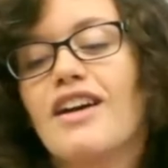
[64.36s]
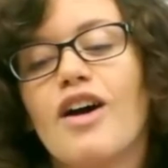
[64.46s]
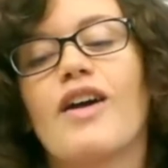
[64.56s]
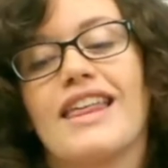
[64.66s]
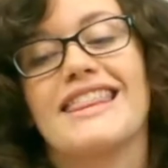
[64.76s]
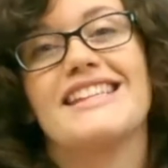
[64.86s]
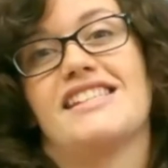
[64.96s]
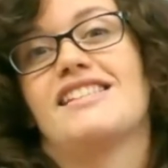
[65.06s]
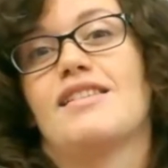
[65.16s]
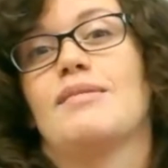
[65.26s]
okay, this
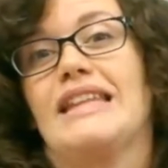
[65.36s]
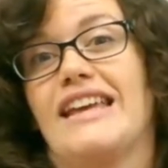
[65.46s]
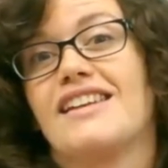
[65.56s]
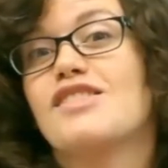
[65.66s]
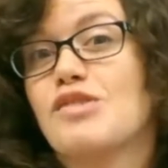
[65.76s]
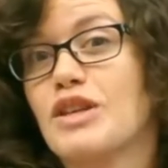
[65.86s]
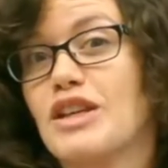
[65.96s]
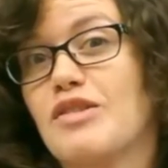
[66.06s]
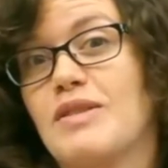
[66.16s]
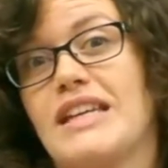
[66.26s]
is something that is really
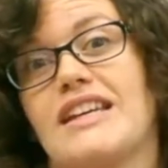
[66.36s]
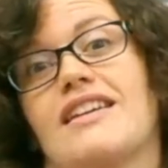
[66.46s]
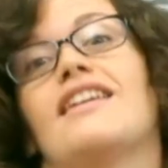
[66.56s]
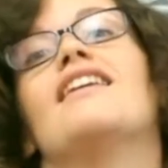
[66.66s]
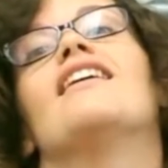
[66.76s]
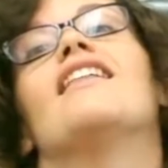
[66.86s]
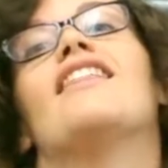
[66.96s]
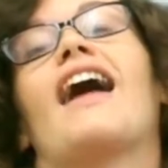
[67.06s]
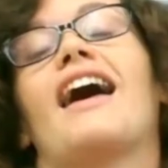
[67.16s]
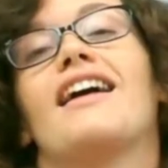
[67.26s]
unique
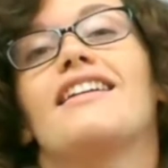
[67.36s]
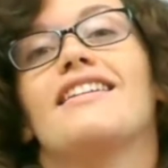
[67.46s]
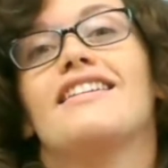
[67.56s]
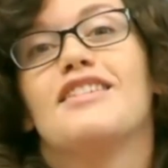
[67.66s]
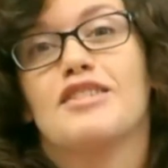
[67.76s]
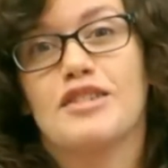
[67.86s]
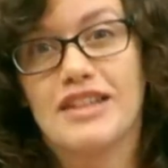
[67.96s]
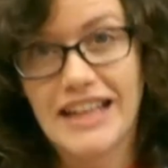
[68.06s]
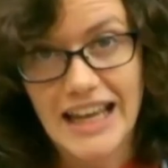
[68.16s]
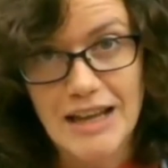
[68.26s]
that
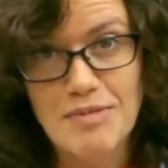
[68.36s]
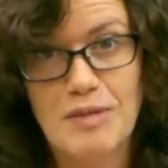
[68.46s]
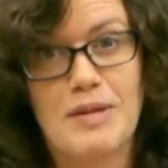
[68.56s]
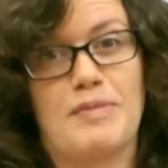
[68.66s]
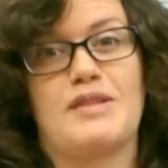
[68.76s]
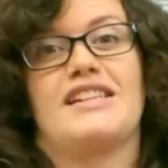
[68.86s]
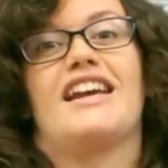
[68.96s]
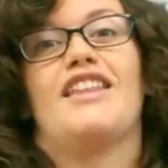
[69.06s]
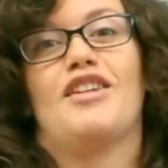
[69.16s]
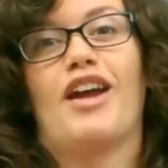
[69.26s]
can bring people
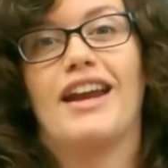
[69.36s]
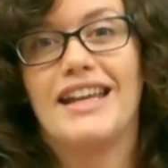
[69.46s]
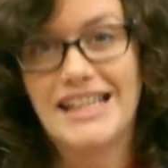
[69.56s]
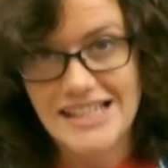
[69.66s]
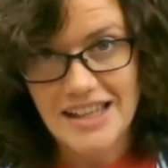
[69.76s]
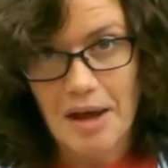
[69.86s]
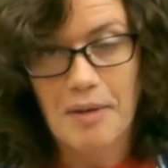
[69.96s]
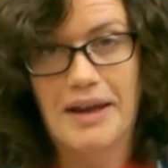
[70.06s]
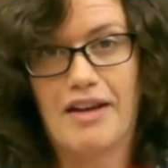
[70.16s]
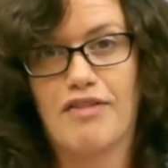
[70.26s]
together and is
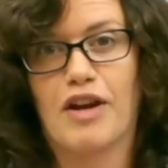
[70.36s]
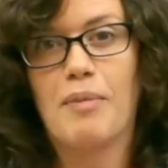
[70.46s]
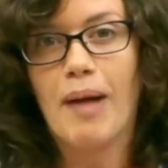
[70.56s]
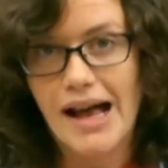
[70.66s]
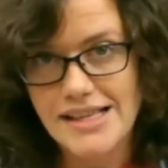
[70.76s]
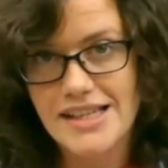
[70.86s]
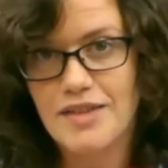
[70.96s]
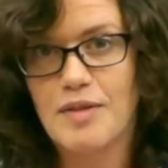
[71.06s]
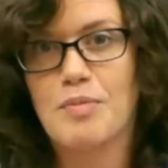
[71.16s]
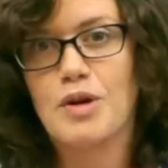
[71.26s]
like a very
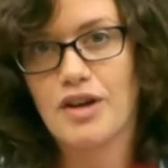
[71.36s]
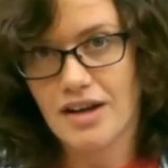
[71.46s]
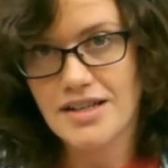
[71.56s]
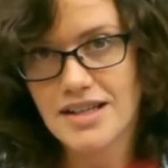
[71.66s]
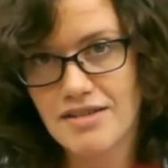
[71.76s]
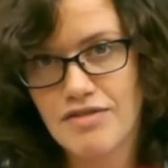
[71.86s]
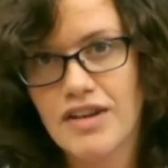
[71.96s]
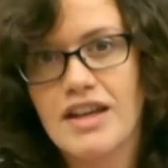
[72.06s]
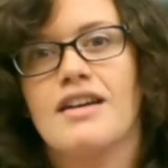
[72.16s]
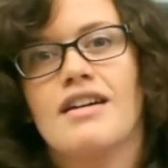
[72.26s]
positive and productive
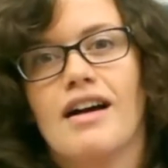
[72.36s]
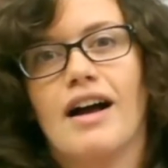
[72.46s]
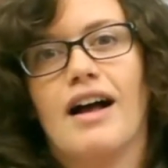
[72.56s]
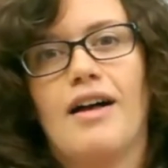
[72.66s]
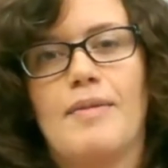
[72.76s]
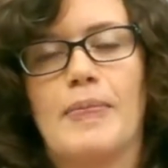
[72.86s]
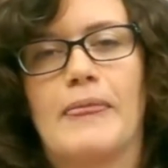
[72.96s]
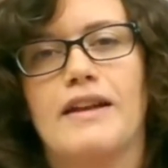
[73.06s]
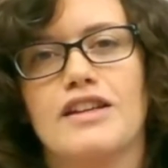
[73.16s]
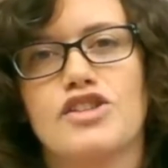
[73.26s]

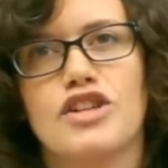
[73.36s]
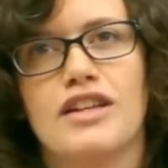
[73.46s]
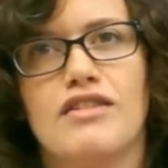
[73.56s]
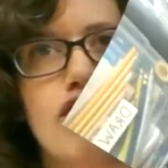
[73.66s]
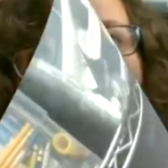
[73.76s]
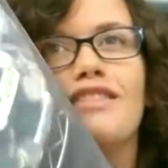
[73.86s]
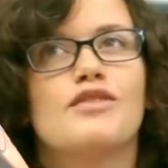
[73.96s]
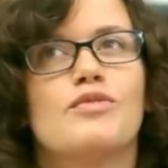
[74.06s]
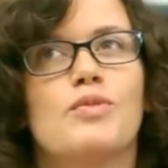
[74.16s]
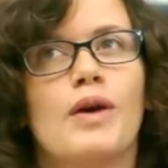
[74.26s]
initiative.
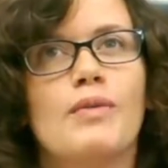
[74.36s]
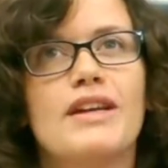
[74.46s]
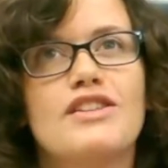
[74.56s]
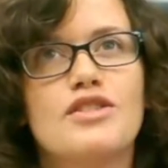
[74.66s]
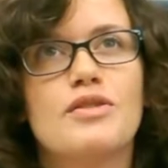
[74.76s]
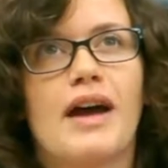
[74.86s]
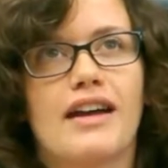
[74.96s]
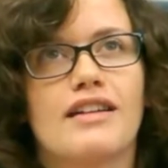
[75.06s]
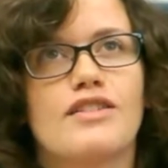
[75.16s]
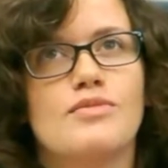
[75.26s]
What we do
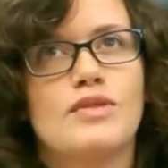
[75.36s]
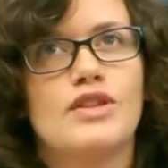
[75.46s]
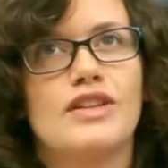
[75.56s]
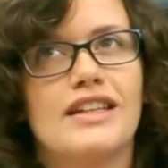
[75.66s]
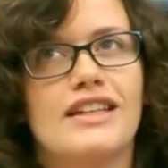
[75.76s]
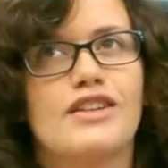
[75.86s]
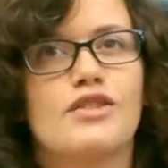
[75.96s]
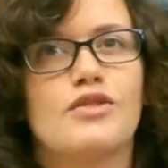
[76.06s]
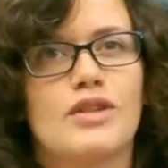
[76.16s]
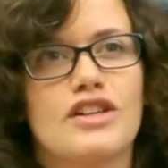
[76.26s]
at Community
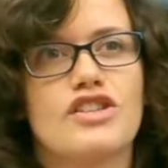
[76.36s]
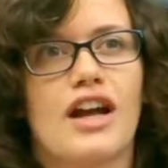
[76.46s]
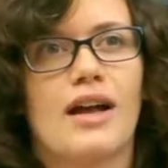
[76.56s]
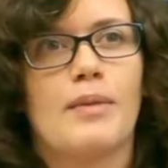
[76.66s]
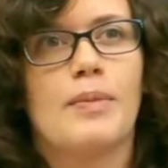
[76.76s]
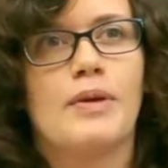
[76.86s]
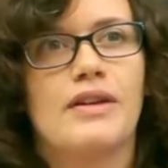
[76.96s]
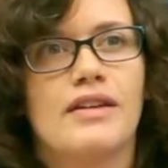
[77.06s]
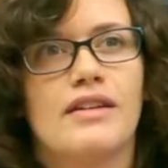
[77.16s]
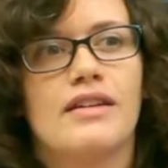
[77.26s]
Glue Workshop,
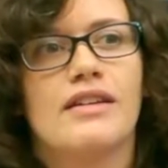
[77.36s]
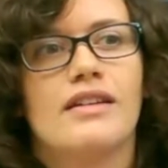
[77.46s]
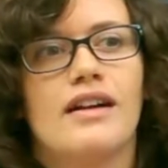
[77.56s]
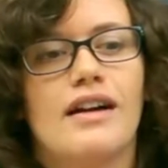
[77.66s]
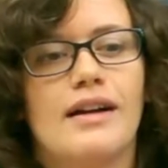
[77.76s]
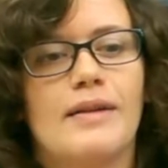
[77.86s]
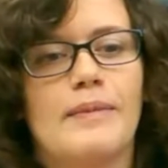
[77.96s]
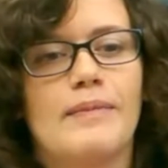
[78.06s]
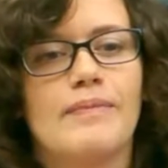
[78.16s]
a